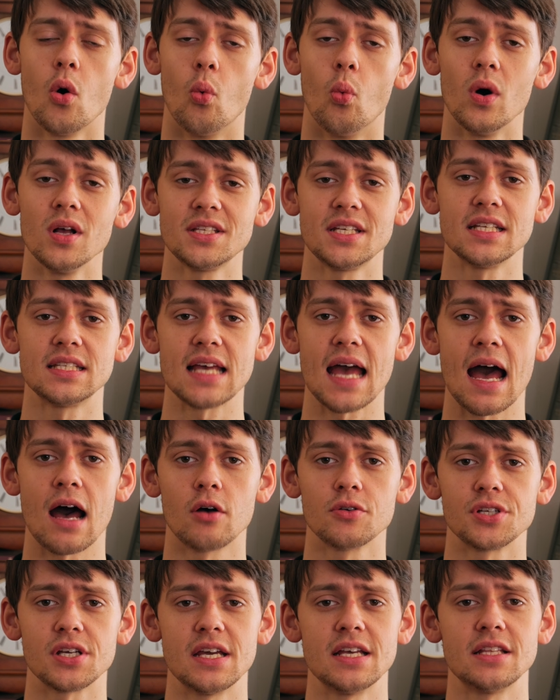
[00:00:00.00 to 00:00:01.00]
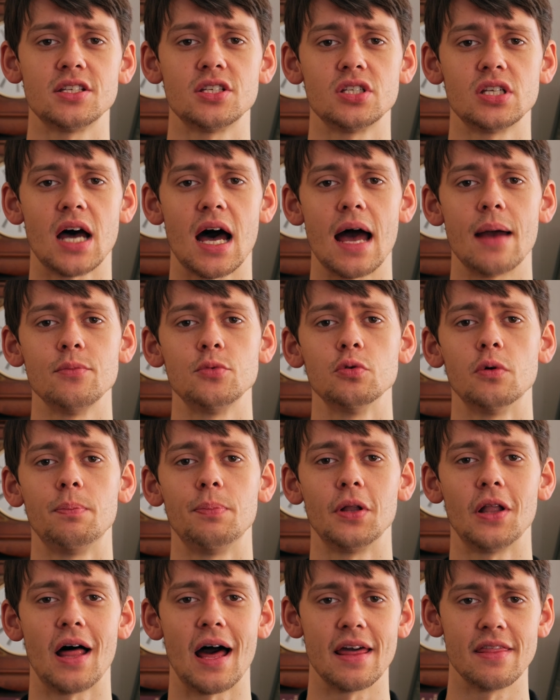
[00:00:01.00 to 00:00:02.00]
Once it's out, it's time to
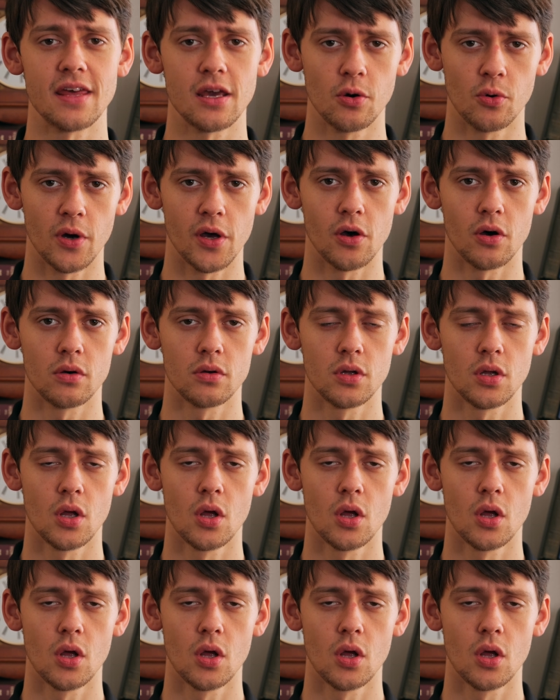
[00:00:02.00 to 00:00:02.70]
apply the oil.